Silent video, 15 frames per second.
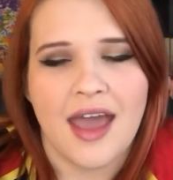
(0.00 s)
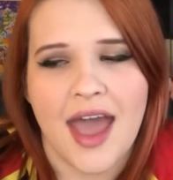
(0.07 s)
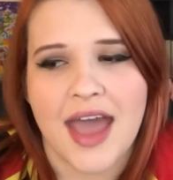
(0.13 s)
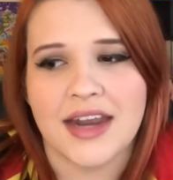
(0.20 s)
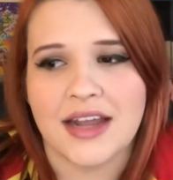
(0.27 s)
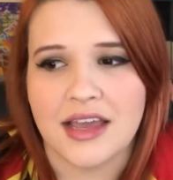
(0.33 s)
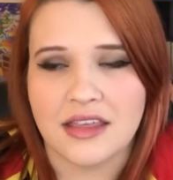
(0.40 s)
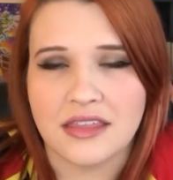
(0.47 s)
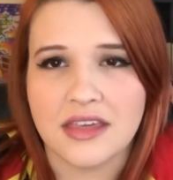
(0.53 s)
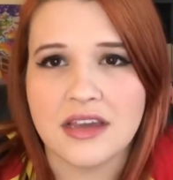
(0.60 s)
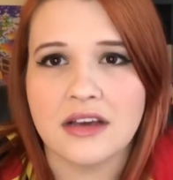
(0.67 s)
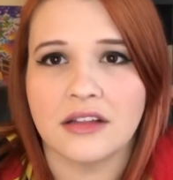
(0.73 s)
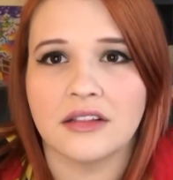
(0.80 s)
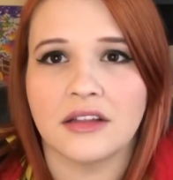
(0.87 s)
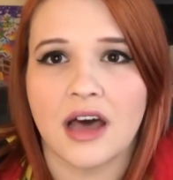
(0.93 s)
And I
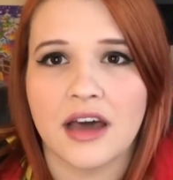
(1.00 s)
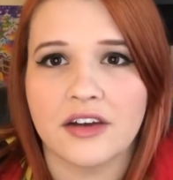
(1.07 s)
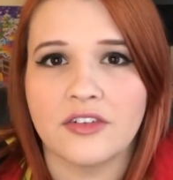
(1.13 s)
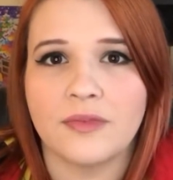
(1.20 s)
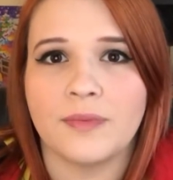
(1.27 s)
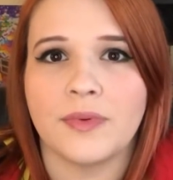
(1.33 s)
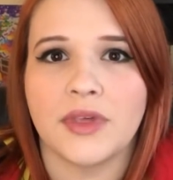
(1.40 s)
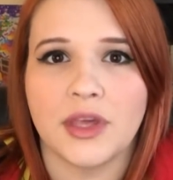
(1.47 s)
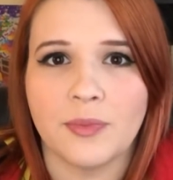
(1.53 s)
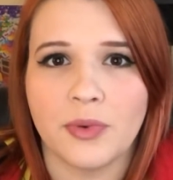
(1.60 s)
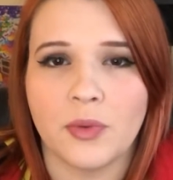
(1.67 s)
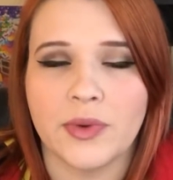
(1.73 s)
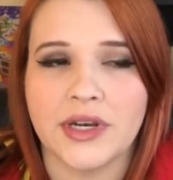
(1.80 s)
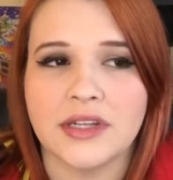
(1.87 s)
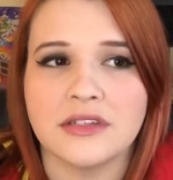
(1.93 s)
think a lot of
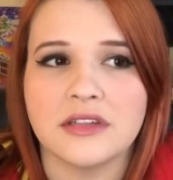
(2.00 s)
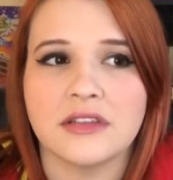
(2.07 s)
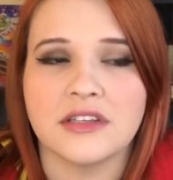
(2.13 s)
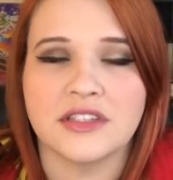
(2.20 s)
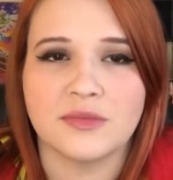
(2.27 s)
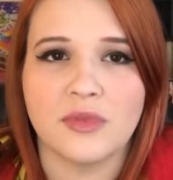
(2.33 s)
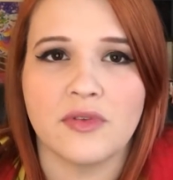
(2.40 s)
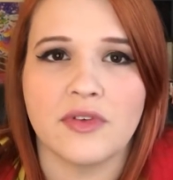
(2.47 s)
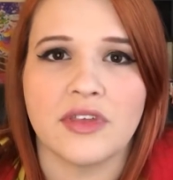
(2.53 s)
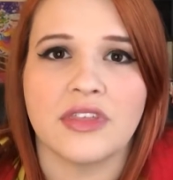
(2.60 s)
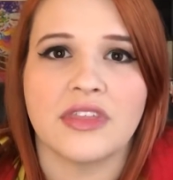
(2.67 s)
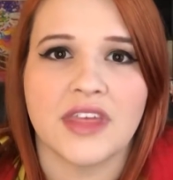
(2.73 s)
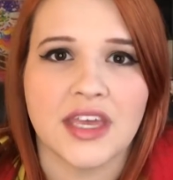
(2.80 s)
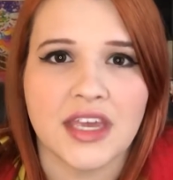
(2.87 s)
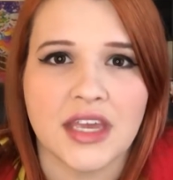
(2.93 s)
people went into this movie
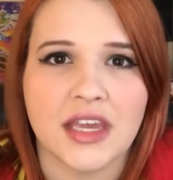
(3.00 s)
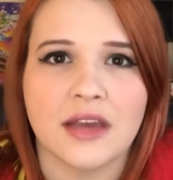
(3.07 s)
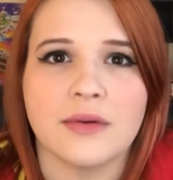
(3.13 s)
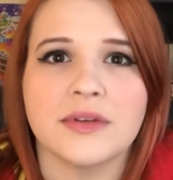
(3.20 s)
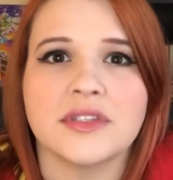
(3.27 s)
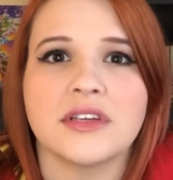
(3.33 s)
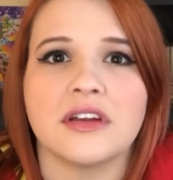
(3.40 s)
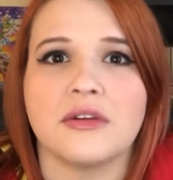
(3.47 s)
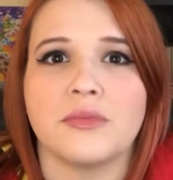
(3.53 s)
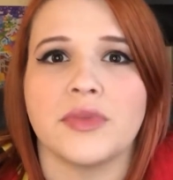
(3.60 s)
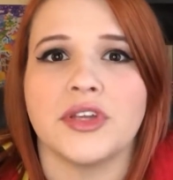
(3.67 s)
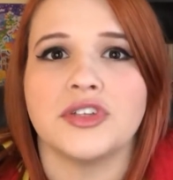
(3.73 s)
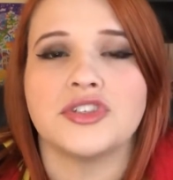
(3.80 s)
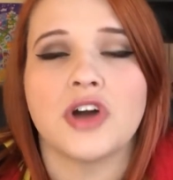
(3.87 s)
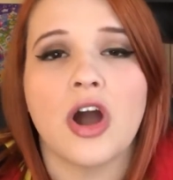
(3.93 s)
thinking it was gonna
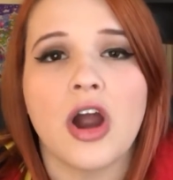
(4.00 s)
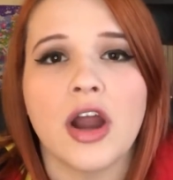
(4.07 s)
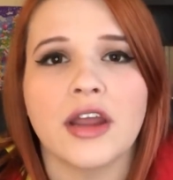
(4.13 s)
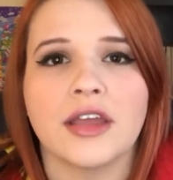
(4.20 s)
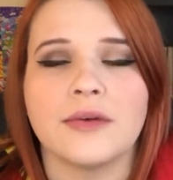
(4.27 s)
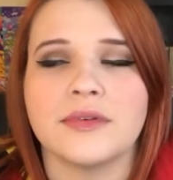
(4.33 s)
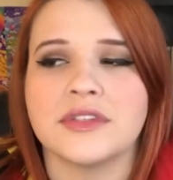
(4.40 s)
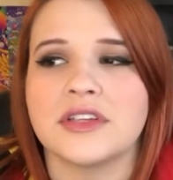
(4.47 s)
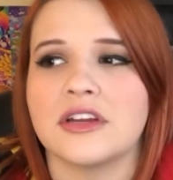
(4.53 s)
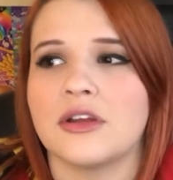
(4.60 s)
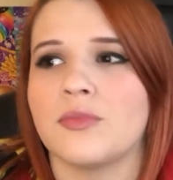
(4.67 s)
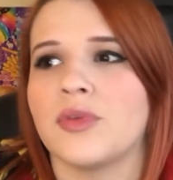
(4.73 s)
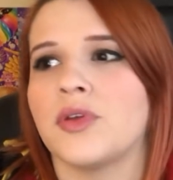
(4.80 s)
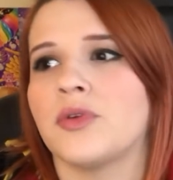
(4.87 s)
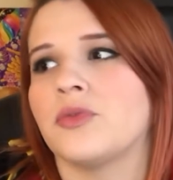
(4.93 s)
be dark, it was
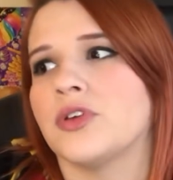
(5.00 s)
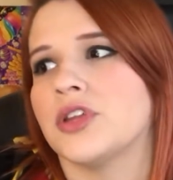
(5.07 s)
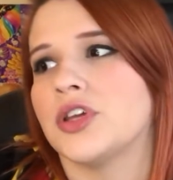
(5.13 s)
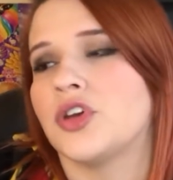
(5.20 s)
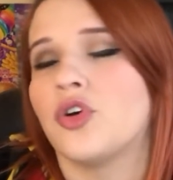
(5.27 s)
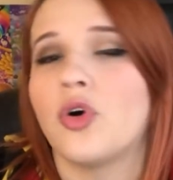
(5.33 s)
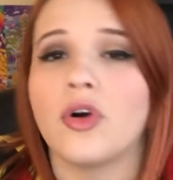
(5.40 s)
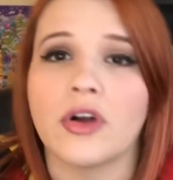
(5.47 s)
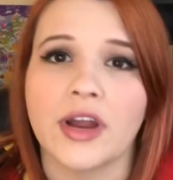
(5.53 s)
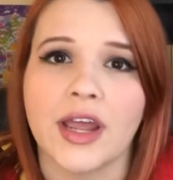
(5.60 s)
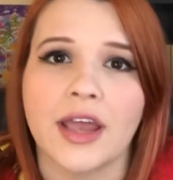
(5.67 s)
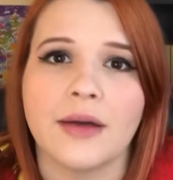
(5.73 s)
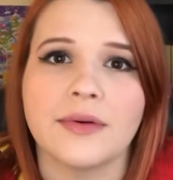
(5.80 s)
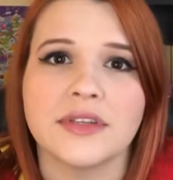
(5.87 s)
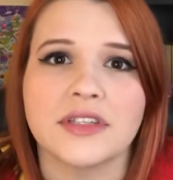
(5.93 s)
gonna be really
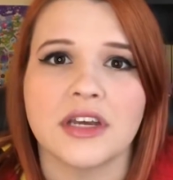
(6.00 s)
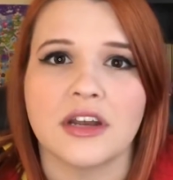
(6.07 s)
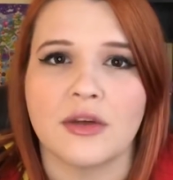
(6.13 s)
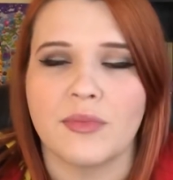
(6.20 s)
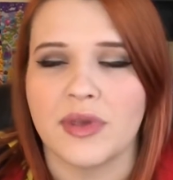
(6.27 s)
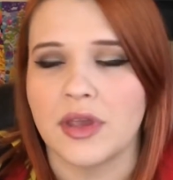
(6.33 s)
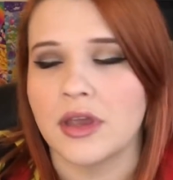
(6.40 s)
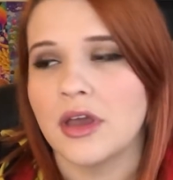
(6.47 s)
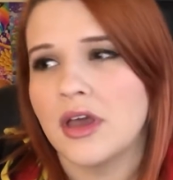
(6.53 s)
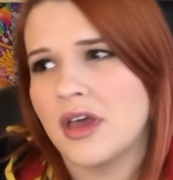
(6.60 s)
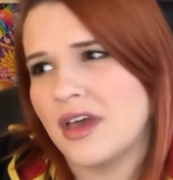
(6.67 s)
gory, it was gonna be